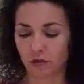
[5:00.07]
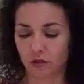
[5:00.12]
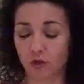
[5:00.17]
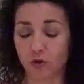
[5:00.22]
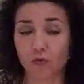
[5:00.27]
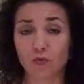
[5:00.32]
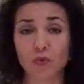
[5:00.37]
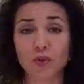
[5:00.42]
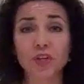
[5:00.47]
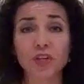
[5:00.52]

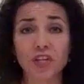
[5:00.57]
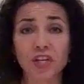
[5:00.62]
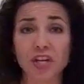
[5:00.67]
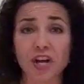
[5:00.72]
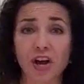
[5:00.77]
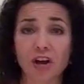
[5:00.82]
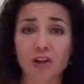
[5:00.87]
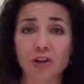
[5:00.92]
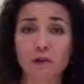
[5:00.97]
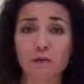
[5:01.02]
They're really
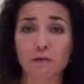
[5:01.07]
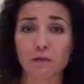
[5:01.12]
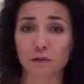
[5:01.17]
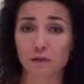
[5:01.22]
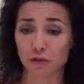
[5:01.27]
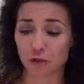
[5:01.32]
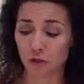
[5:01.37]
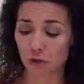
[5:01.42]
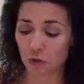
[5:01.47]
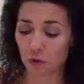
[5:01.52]

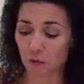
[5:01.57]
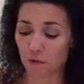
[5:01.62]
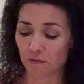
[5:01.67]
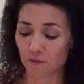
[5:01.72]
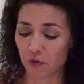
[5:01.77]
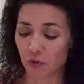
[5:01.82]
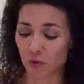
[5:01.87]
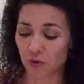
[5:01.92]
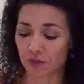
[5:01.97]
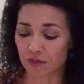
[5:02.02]
colorful too.
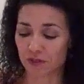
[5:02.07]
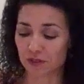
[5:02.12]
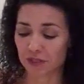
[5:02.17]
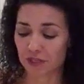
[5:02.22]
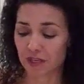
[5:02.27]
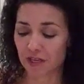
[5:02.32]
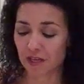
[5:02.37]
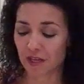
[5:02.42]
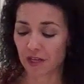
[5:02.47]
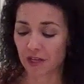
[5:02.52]
You can
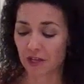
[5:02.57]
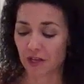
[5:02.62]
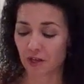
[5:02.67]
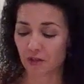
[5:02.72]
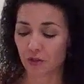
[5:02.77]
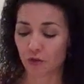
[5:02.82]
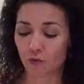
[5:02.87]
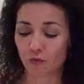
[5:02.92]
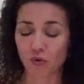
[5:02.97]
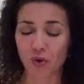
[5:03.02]
see
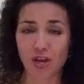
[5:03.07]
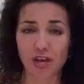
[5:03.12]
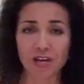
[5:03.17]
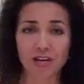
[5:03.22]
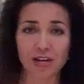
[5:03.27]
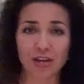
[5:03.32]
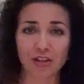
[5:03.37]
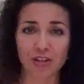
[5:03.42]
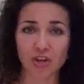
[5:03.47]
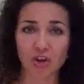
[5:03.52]
the
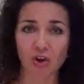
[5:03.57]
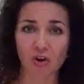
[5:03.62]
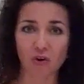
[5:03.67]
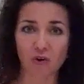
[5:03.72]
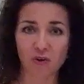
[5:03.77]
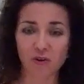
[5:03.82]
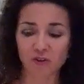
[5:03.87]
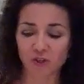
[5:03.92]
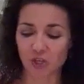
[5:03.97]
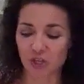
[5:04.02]
red, the
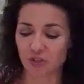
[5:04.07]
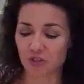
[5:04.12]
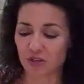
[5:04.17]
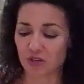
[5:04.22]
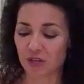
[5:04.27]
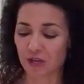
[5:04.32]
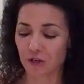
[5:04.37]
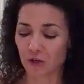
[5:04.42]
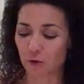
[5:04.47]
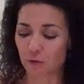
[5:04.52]
orange, and
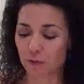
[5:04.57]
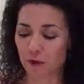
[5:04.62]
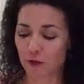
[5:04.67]
the yellow